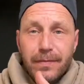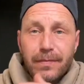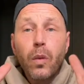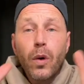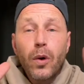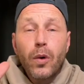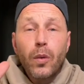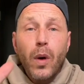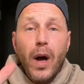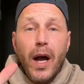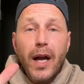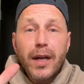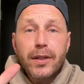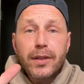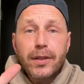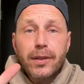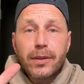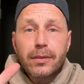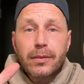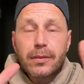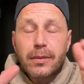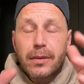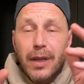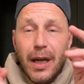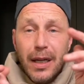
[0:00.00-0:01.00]
What do I do?
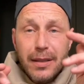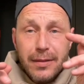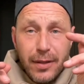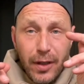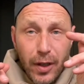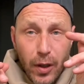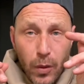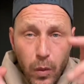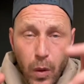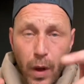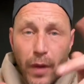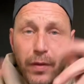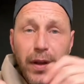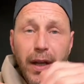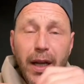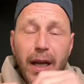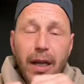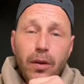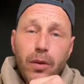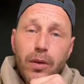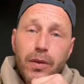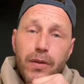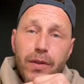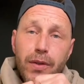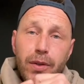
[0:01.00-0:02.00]
I'll tell you one thing I
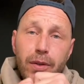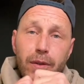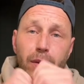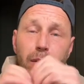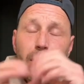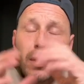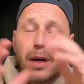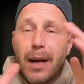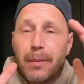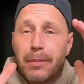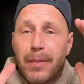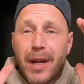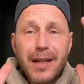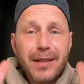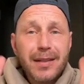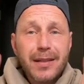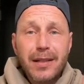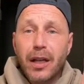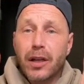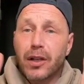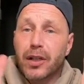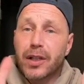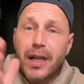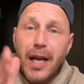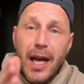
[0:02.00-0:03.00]
don't do. I'm not
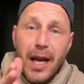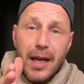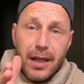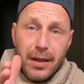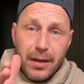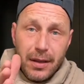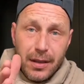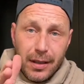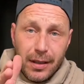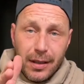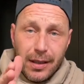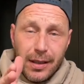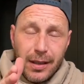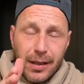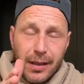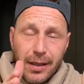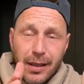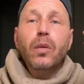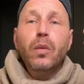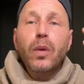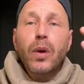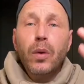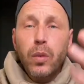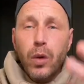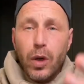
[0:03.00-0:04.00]
selling you anything.
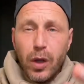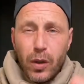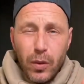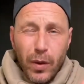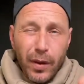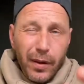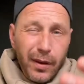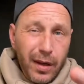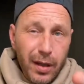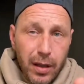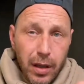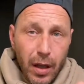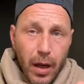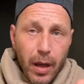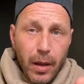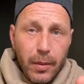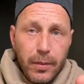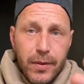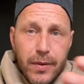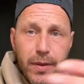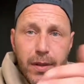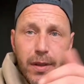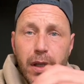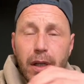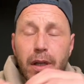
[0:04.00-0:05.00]
We work with
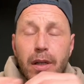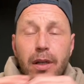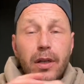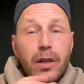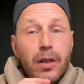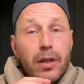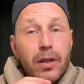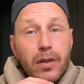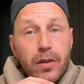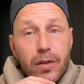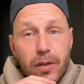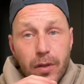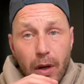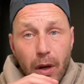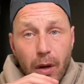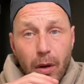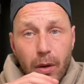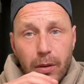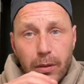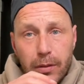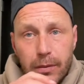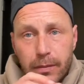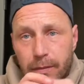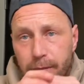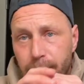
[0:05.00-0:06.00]
clubs.
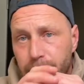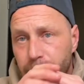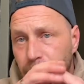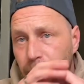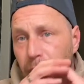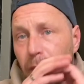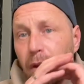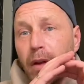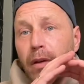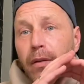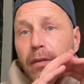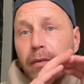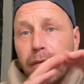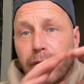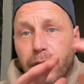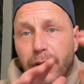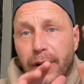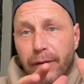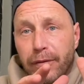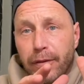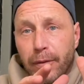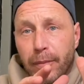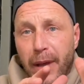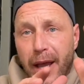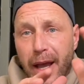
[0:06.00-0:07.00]
So, free
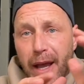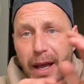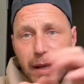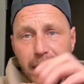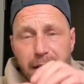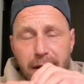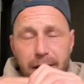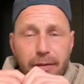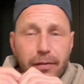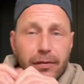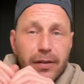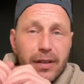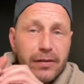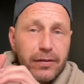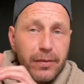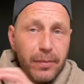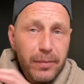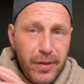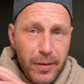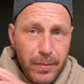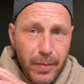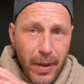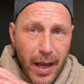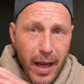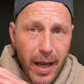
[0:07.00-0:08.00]
from ads, free from
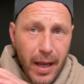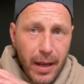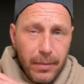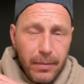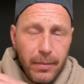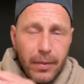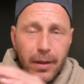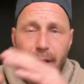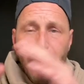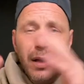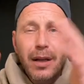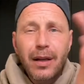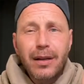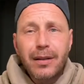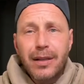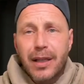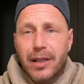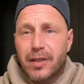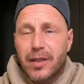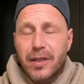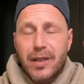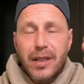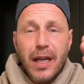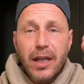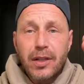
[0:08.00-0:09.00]
spam. Let's
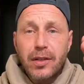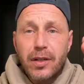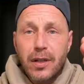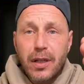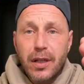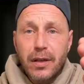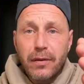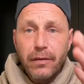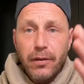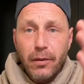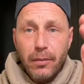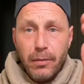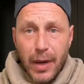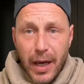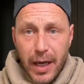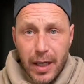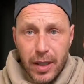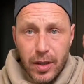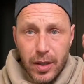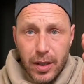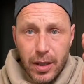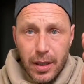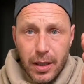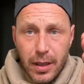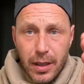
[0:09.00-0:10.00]
just get you the
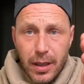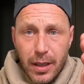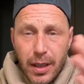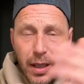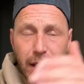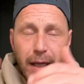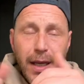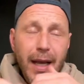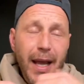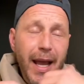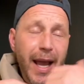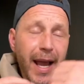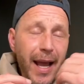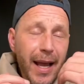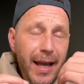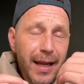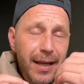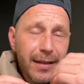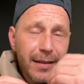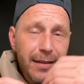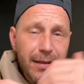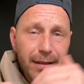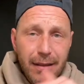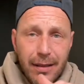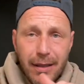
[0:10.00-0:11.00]
information
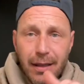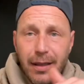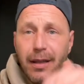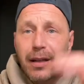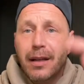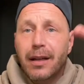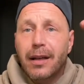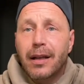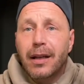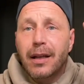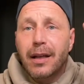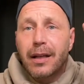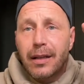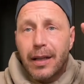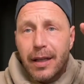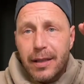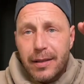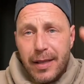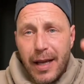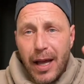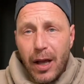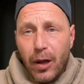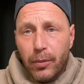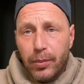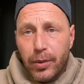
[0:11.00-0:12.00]
and let's
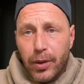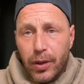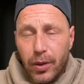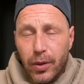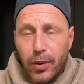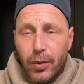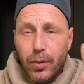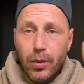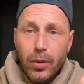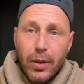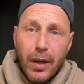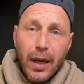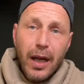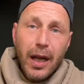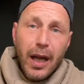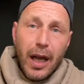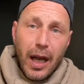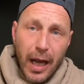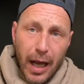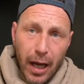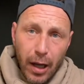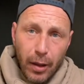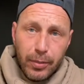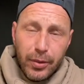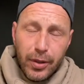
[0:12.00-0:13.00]
help you
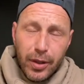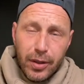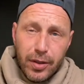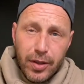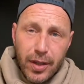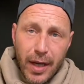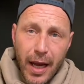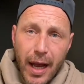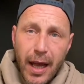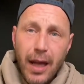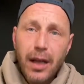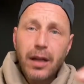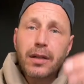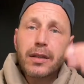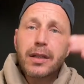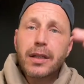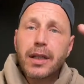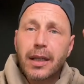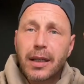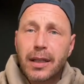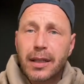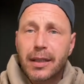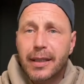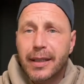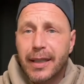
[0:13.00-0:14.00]
help your child
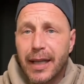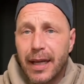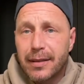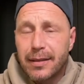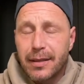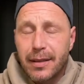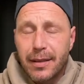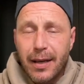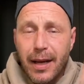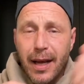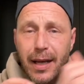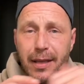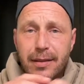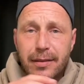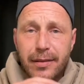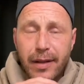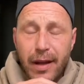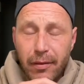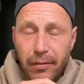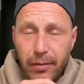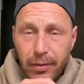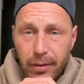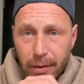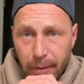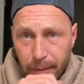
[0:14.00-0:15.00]
get to the next
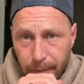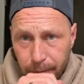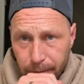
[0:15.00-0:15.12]
level.